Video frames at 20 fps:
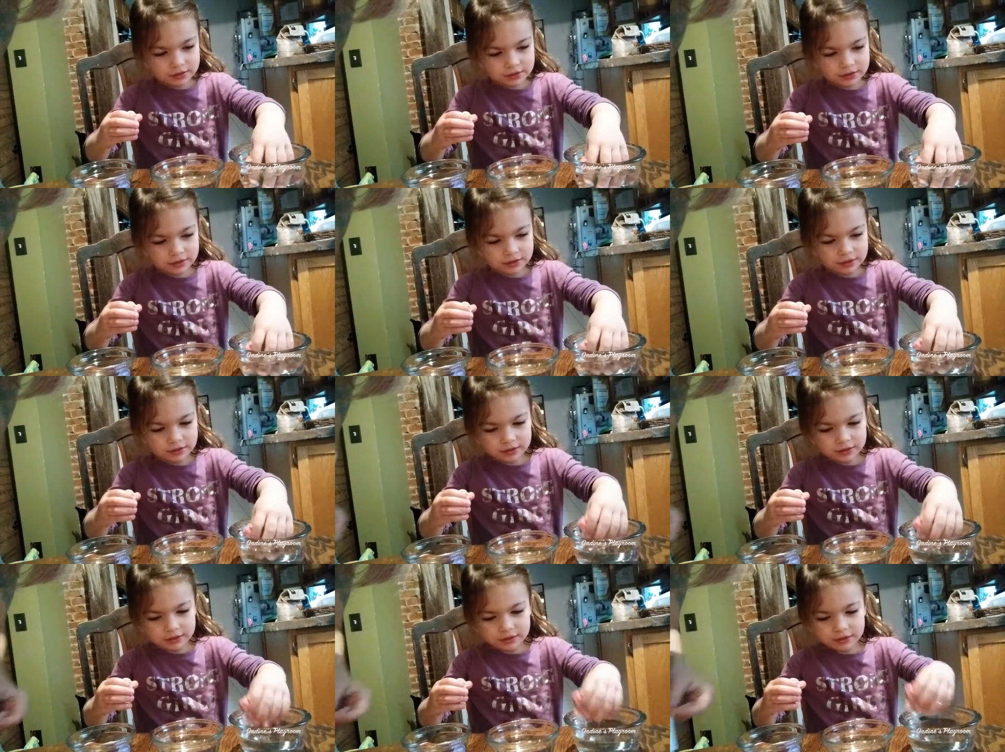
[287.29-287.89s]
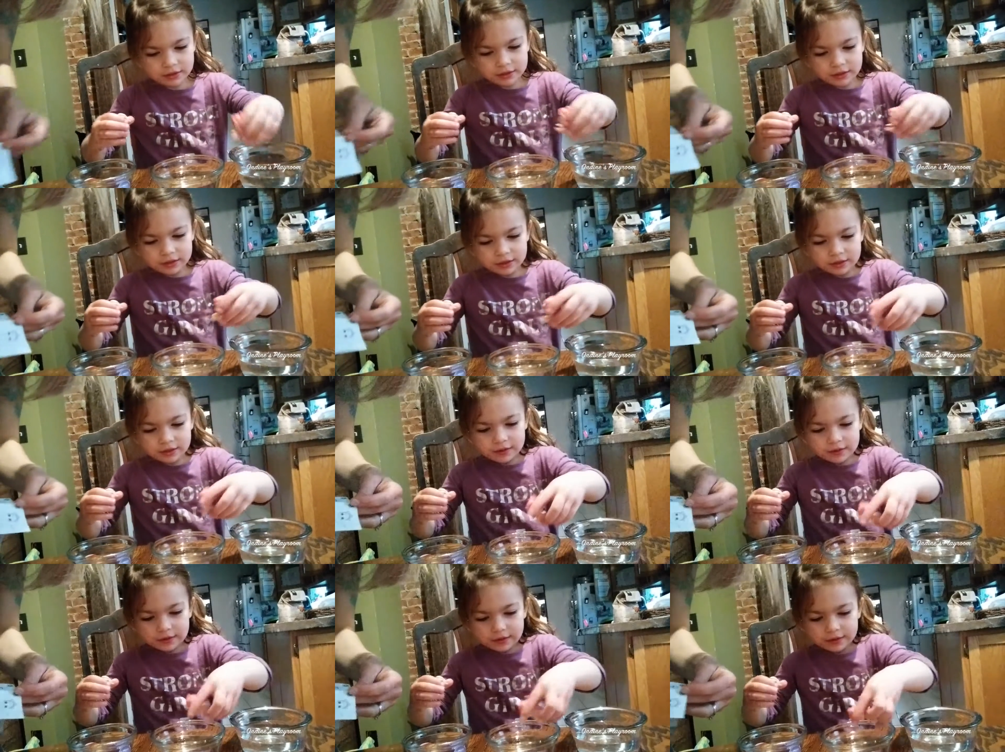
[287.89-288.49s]

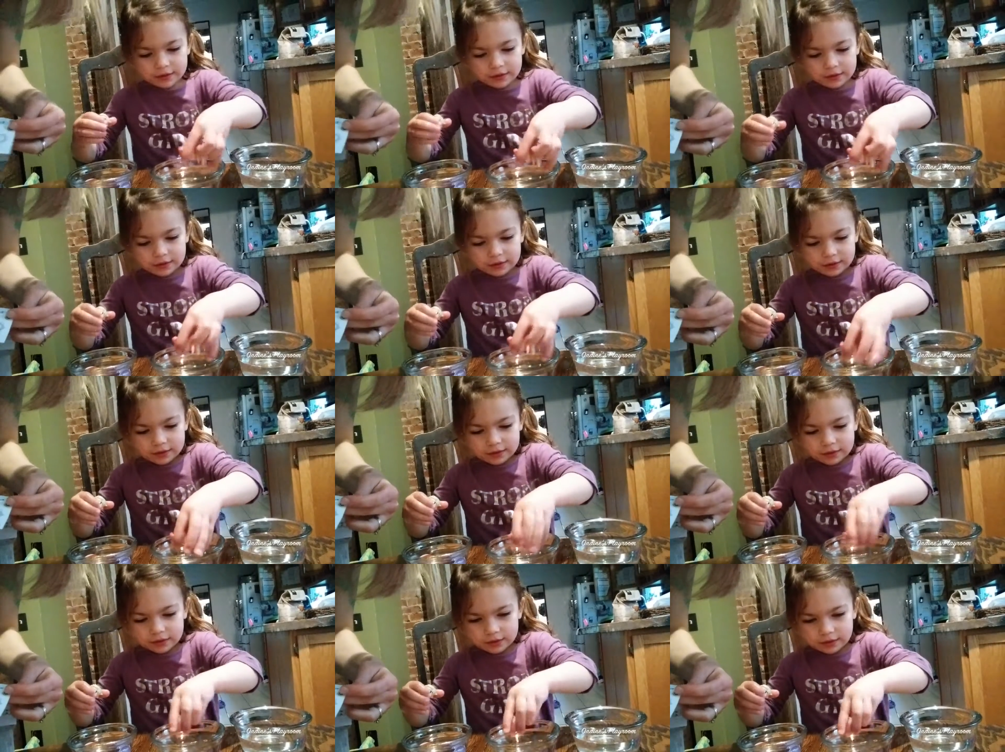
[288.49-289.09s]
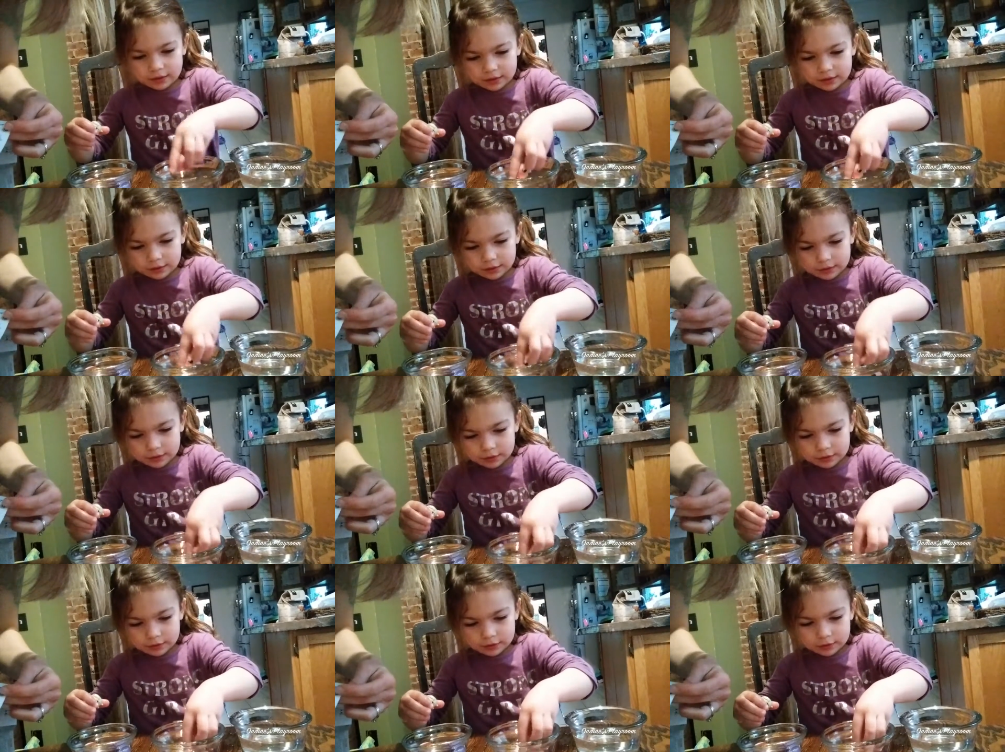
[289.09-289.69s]

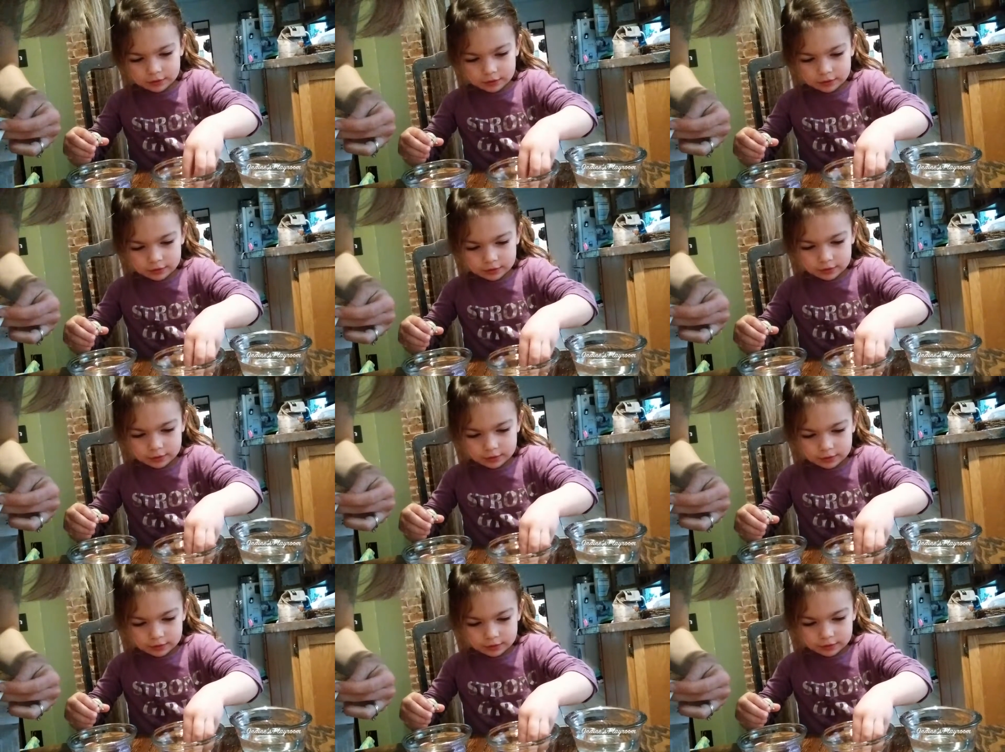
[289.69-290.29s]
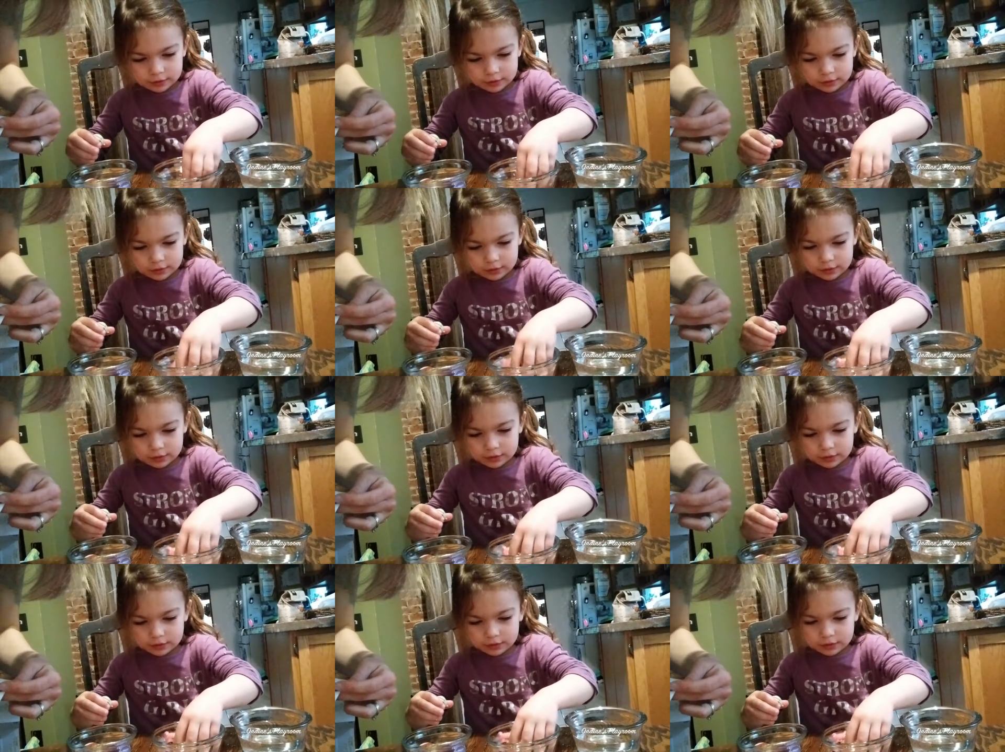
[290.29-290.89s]

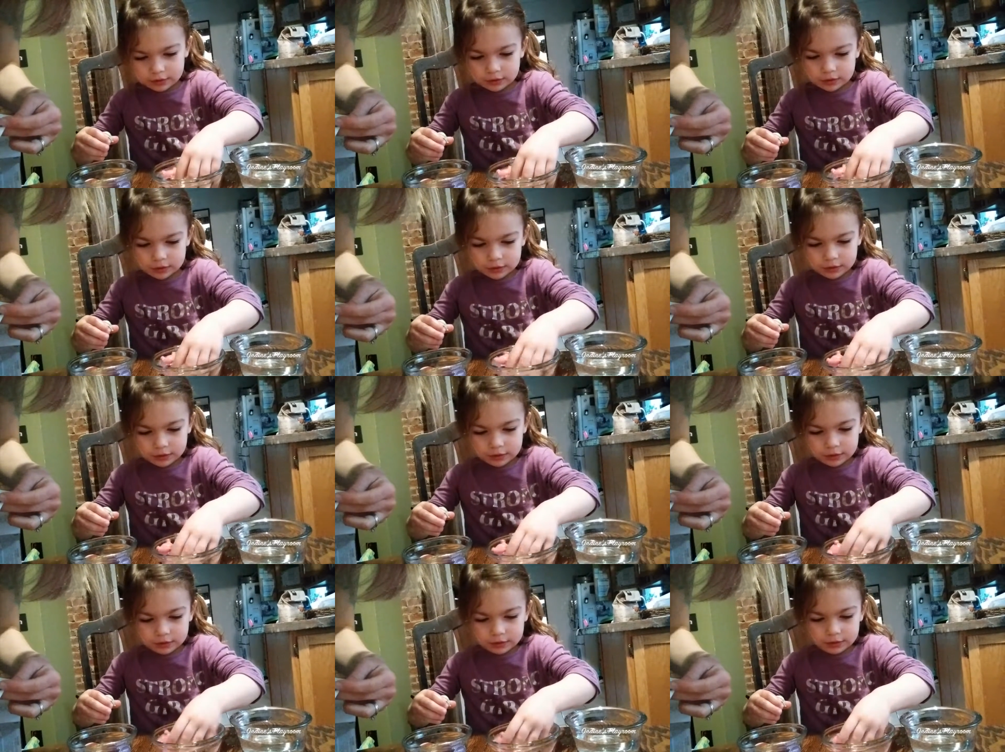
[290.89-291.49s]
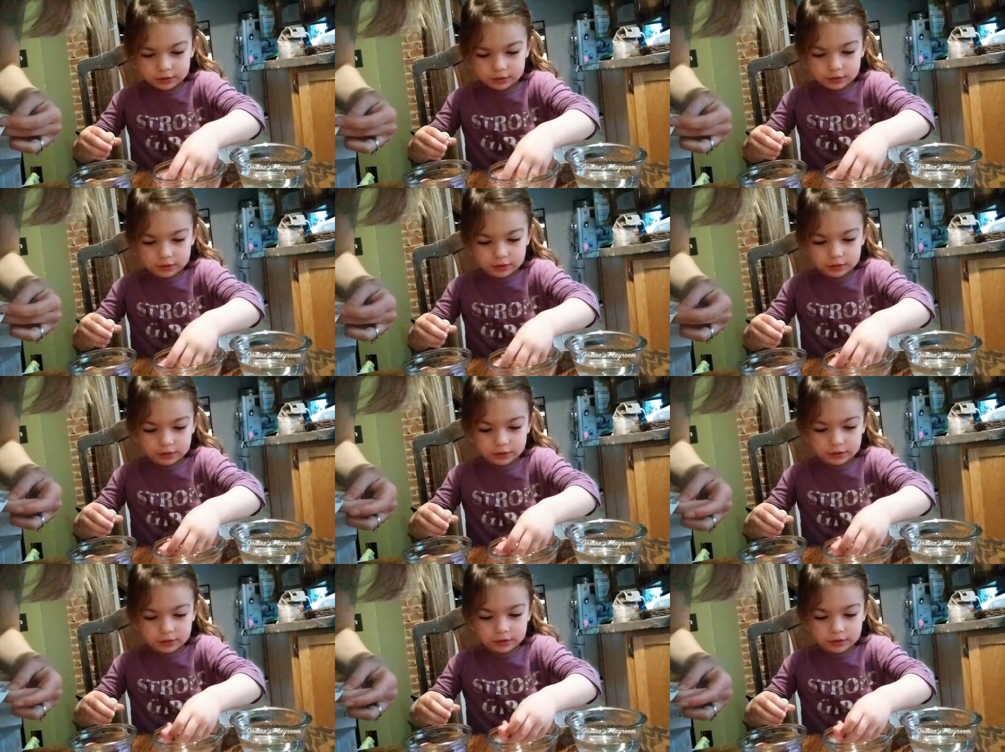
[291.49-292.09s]

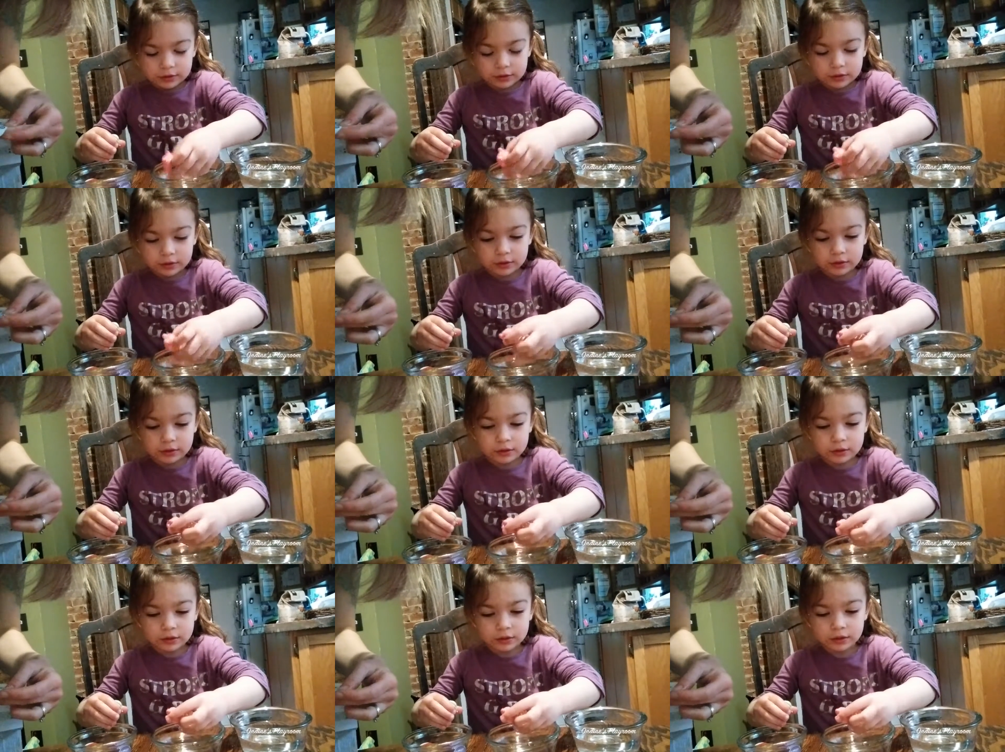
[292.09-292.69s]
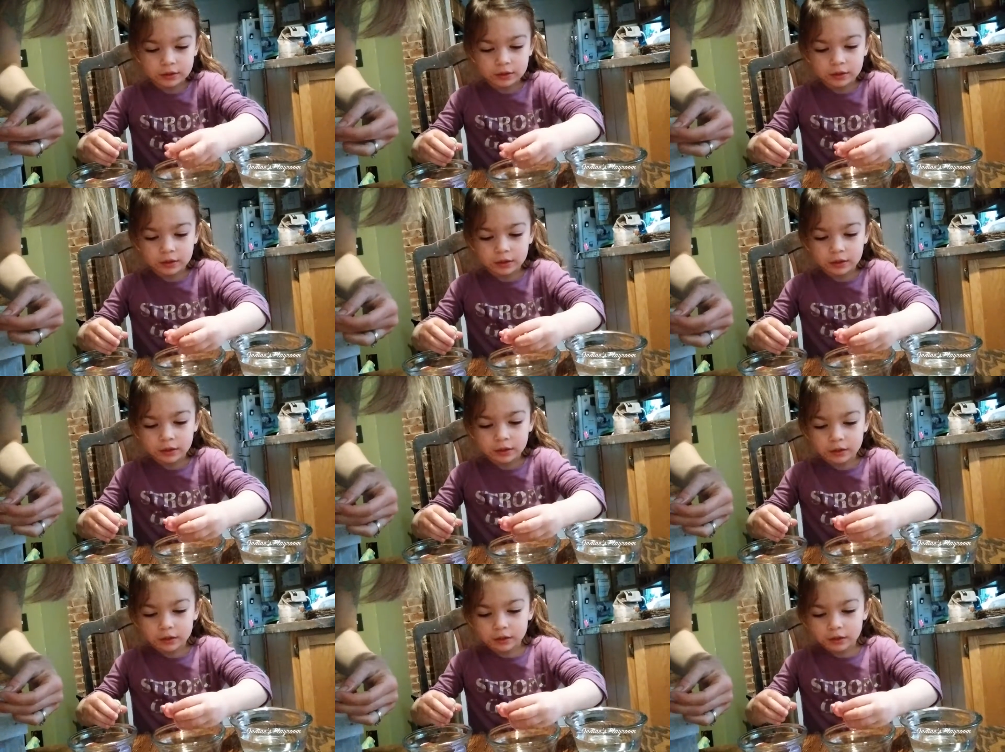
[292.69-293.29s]

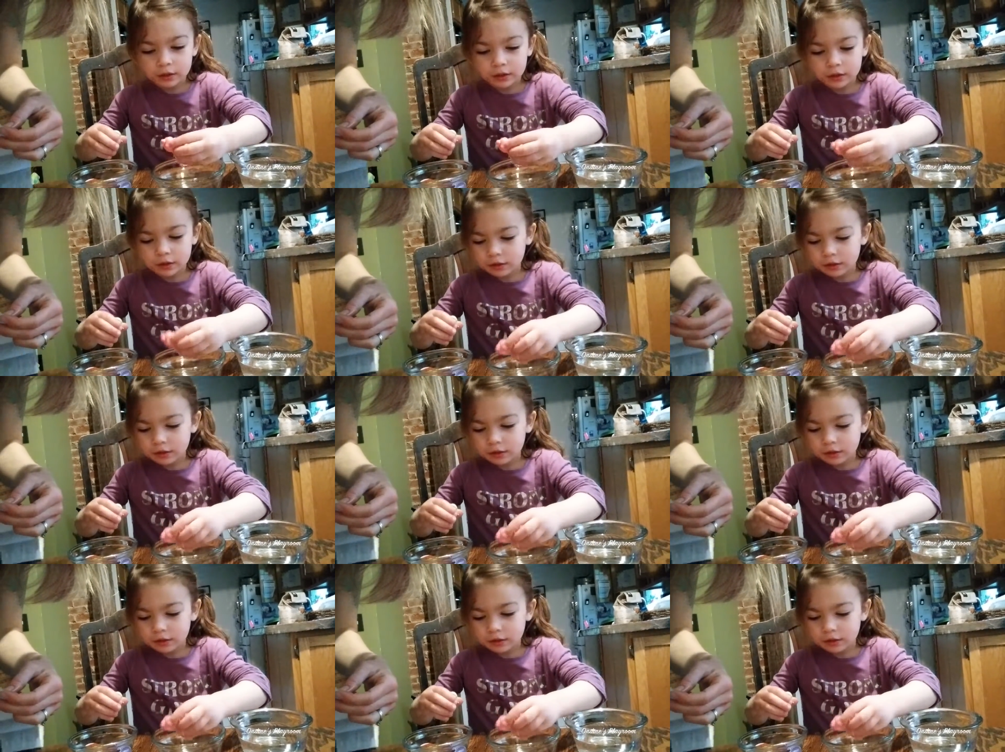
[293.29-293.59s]
(silence)